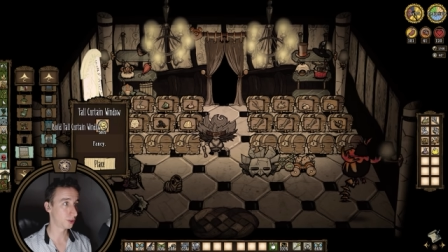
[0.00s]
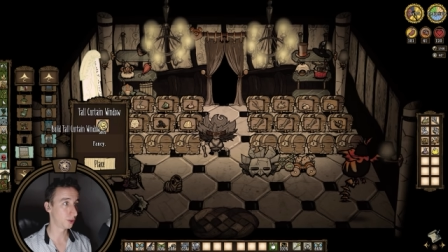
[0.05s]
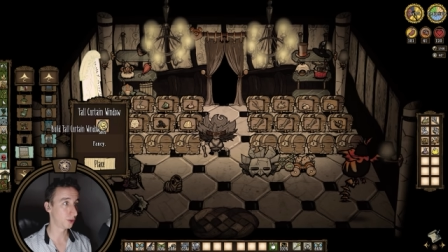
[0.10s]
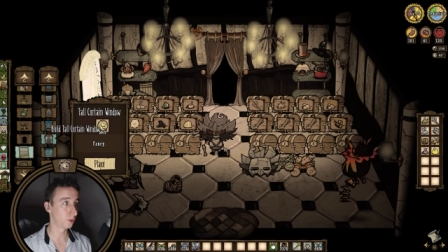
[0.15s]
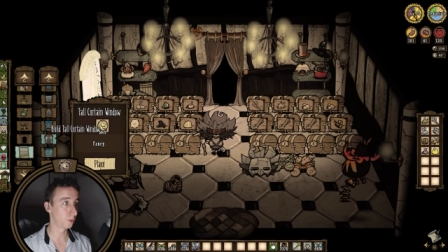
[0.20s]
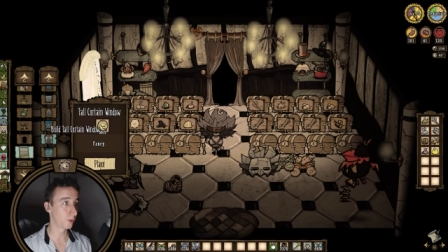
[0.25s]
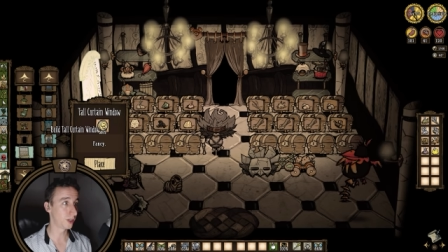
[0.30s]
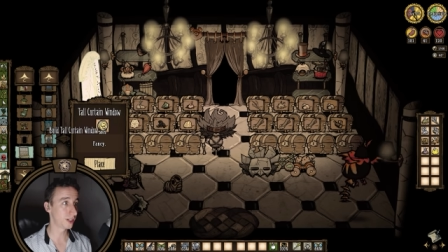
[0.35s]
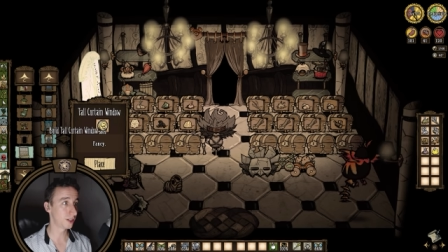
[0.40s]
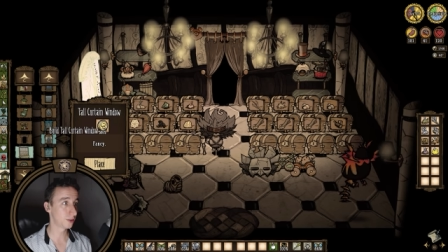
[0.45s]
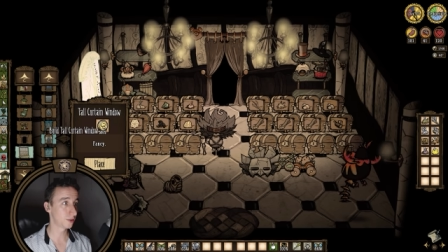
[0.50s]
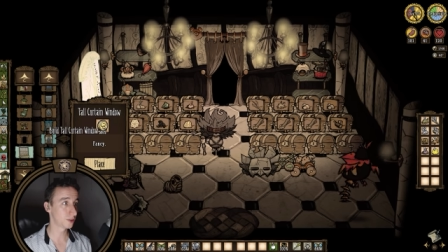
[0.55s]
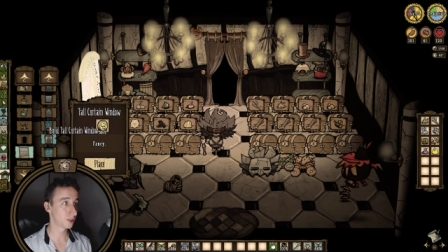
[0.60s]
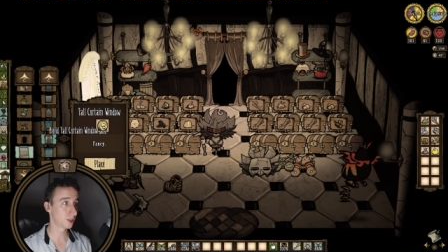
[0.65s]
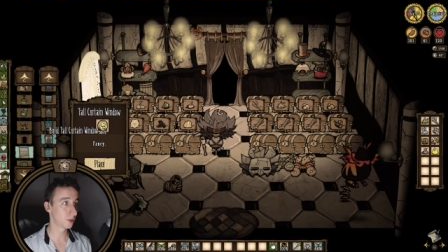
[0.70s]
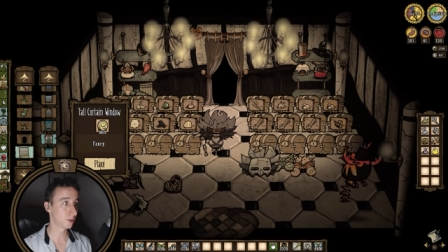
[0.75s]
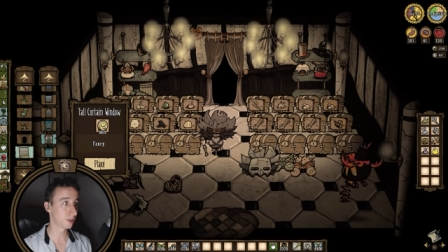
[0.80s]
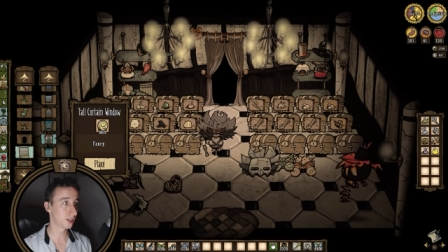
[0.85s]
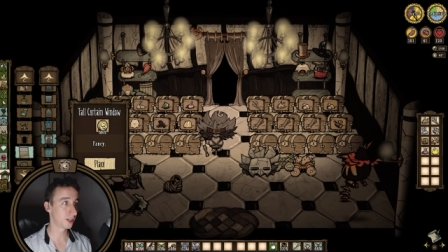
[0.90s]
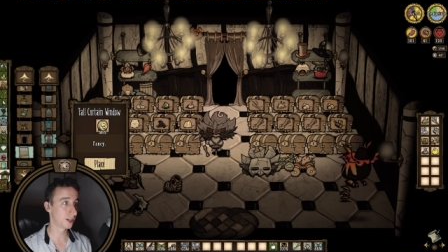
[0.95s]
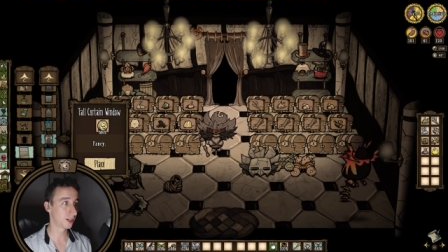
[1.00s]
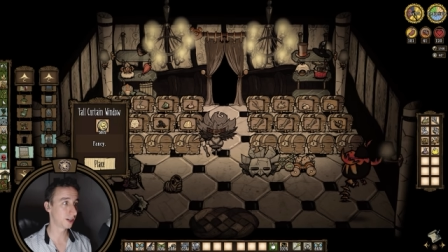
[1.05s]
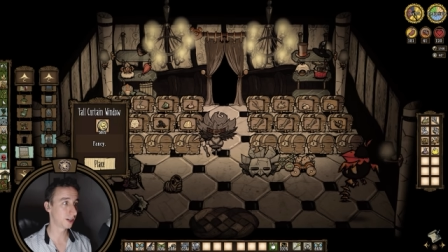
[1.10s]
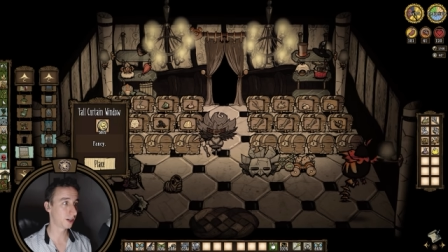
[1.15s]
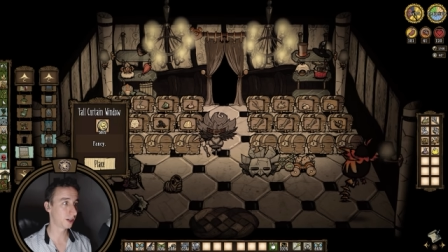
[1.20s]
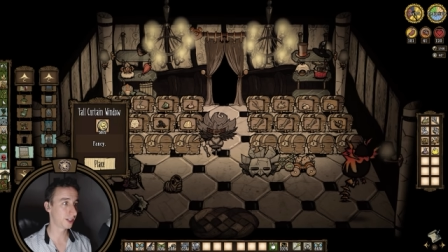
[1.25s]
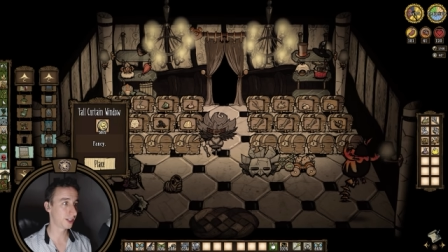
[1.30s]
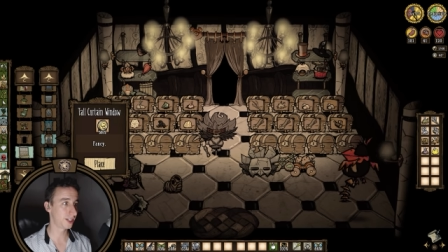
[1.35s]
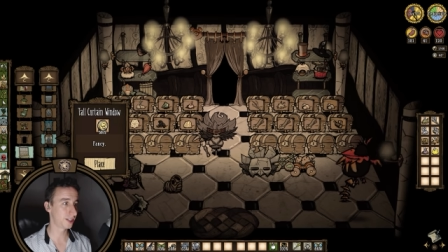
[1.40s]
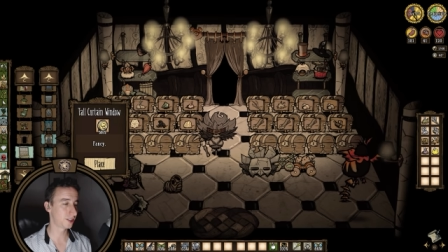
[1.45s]
two windows going
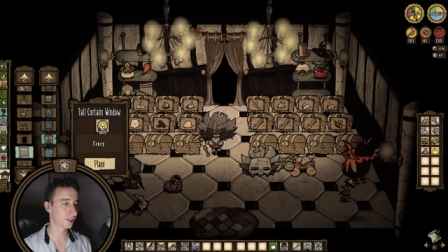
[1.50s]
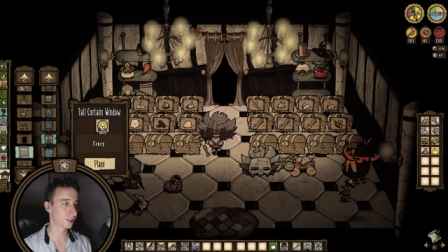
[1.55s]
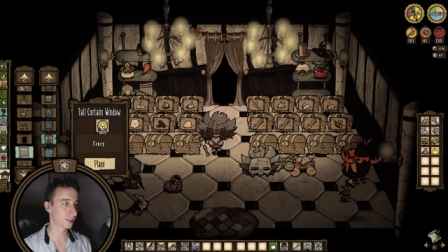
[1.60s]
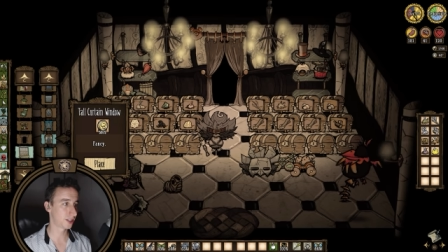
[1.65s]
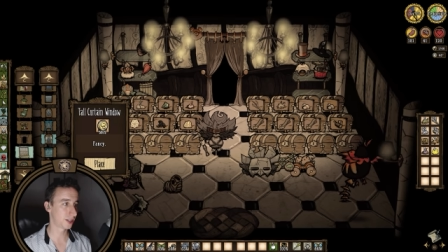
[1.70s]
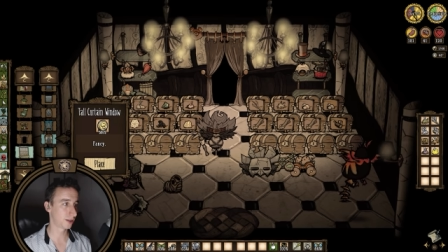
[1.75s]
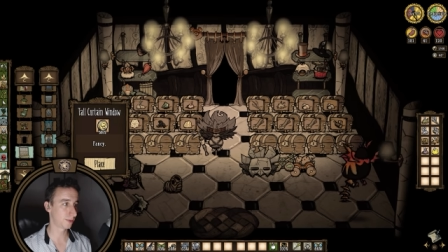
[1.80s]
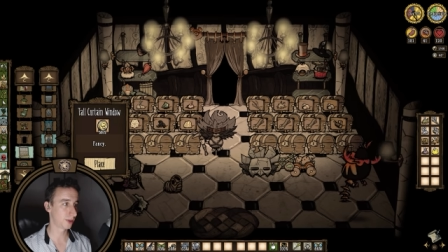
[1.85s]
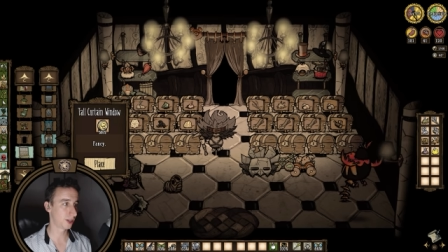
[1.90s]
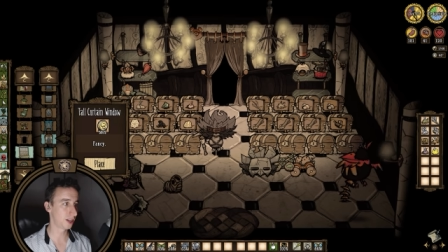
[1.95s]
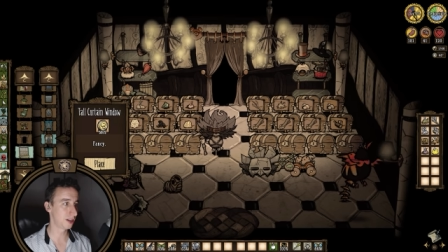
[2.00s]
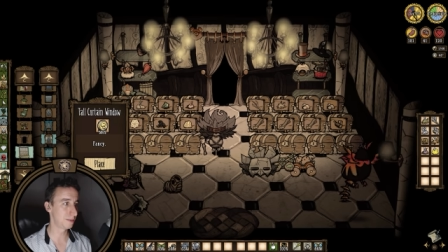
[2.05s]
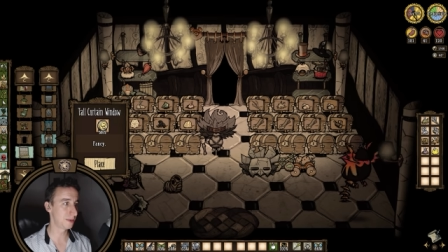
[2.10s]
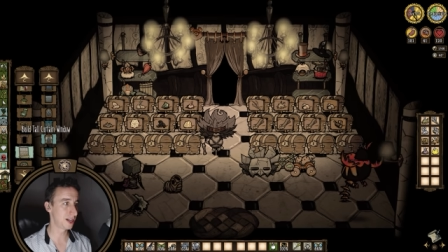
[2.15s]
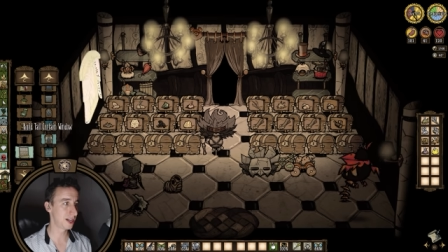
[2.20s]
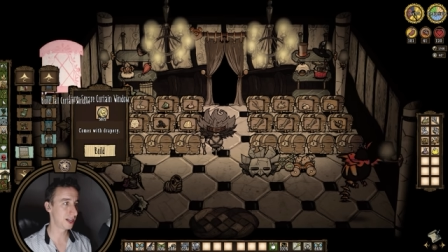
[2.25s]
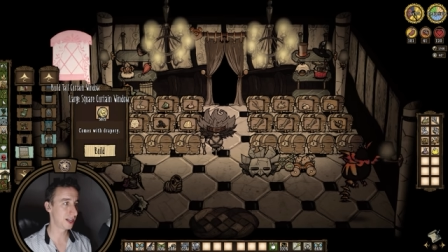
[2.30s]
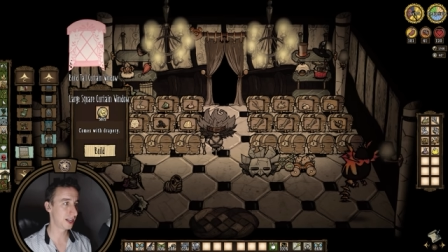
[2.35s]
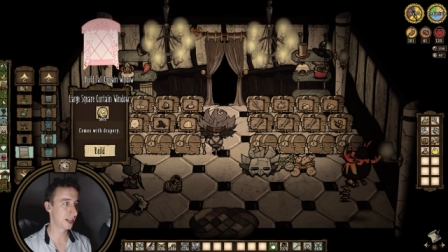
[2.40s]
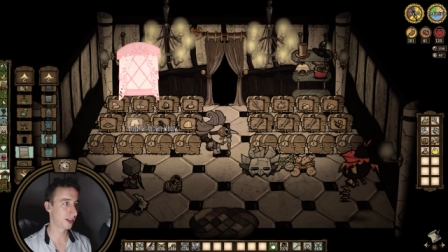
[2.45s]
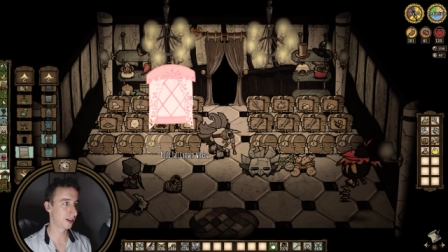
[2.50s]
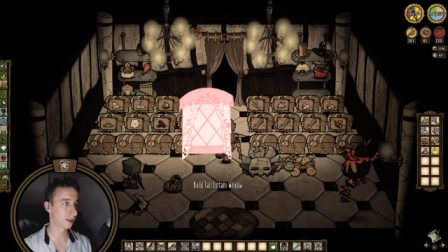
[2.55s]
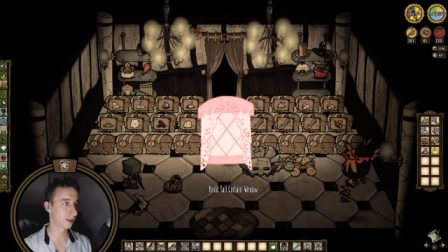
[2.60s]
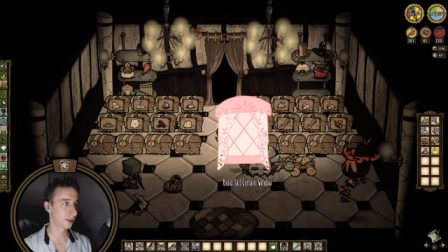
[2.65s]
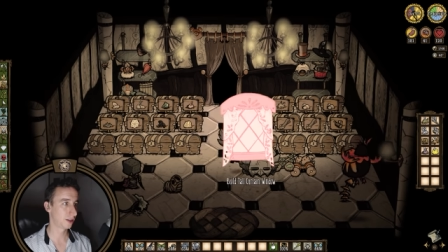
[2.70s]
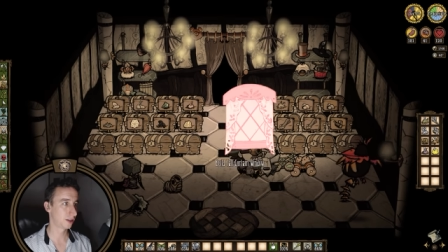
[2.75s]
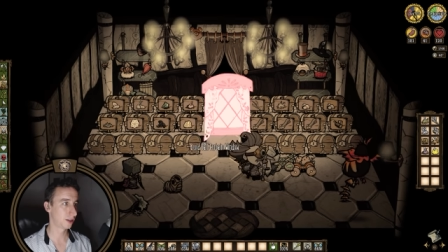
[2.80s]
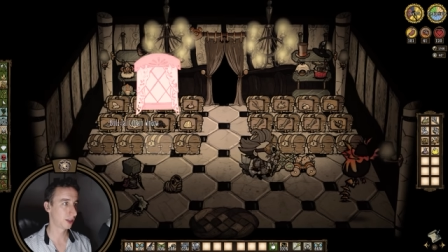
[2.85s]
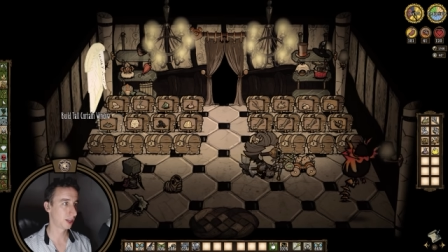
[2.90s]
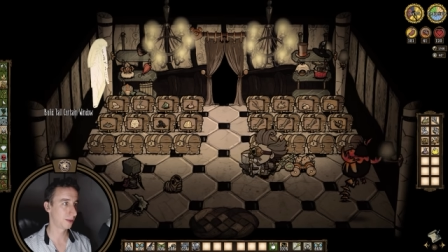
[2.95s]
on each side? Come on.